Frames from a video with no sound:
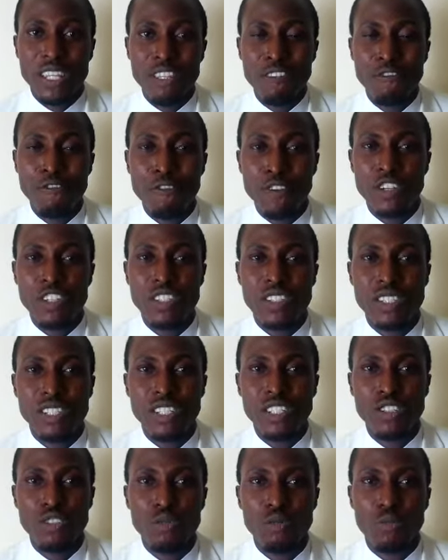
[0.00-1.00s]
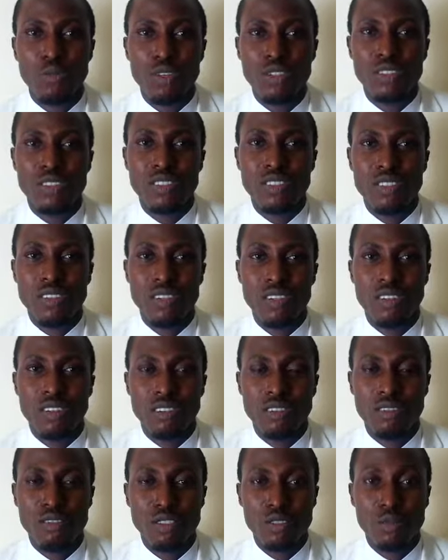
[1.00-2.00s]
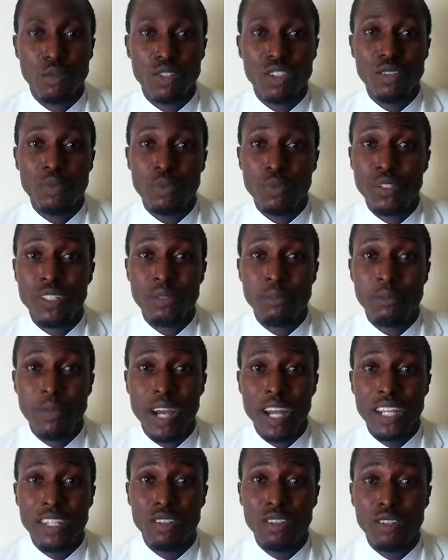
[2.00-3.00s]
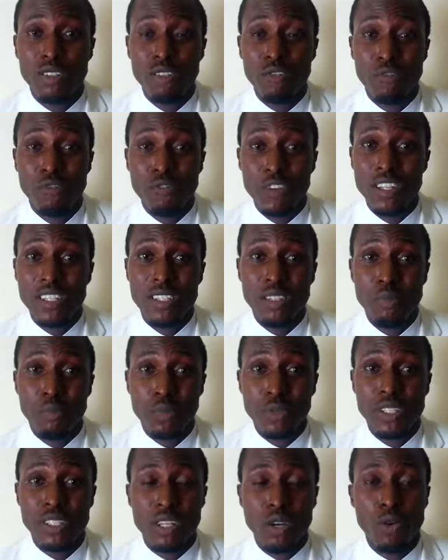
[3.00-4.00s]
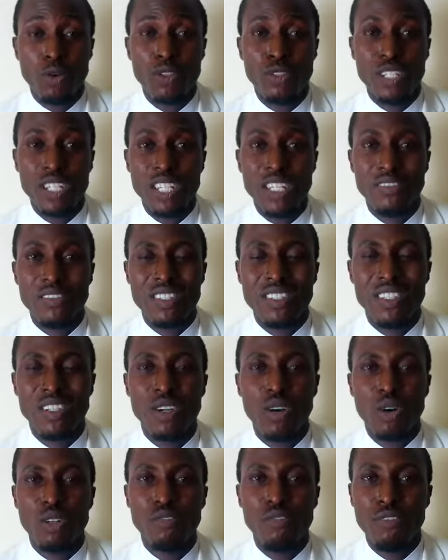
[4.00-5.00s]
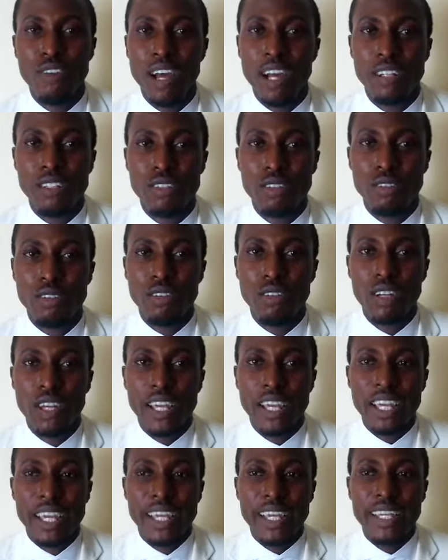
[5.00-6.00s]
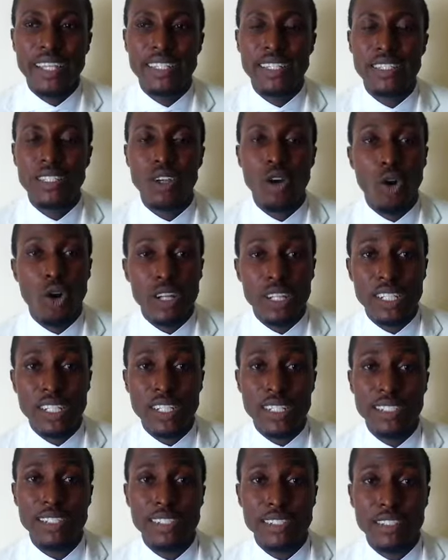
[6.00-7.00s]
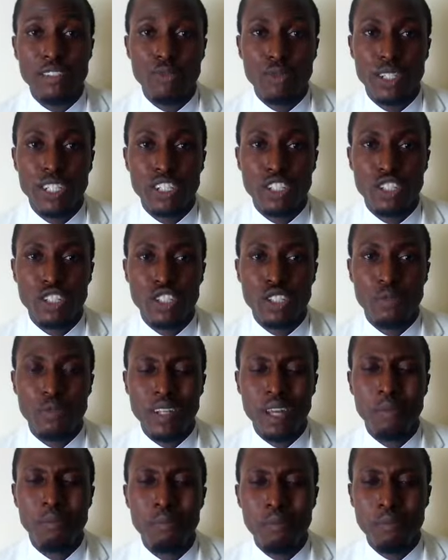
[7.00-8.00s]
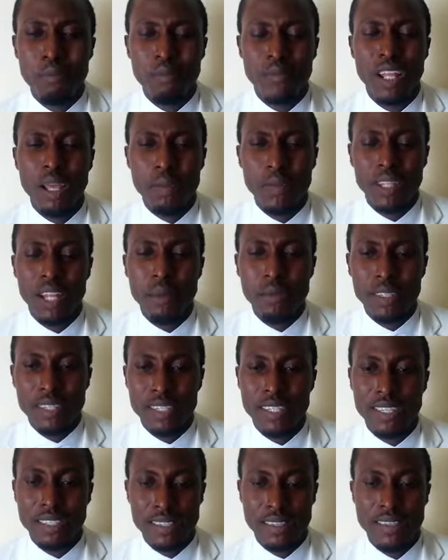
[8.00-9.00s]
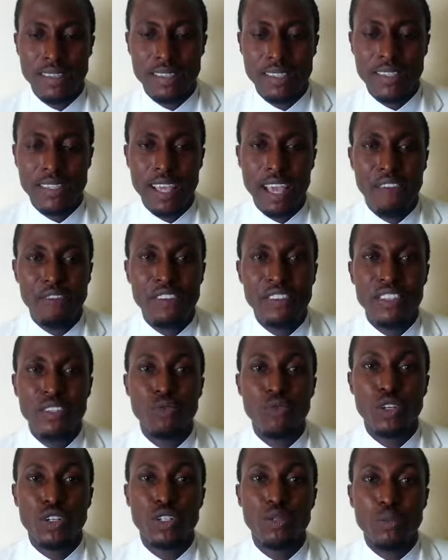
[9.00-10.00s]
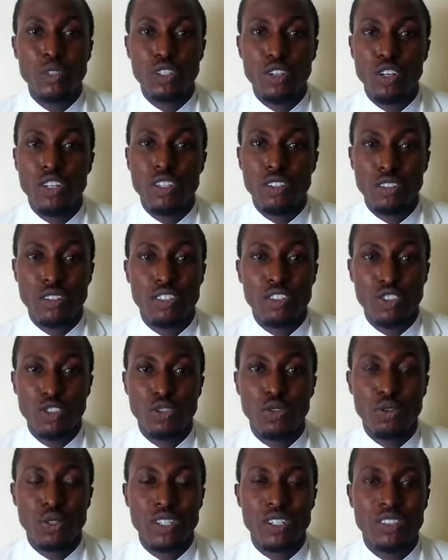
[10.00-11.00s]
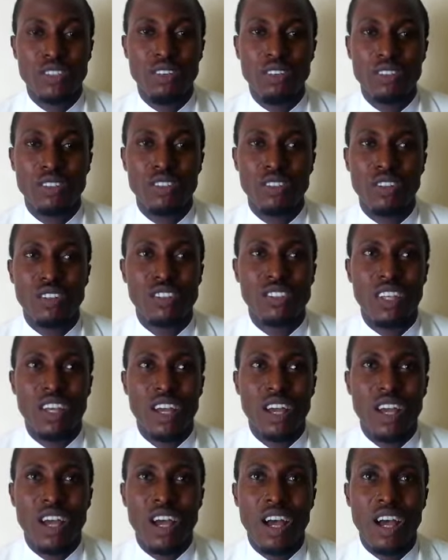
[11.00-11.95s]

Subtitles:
The first thing you must put in mind, or the first point I want to give, is the God factor. Is God in this relationship? Now let me say this, everything we're going to be talking on this show is not just,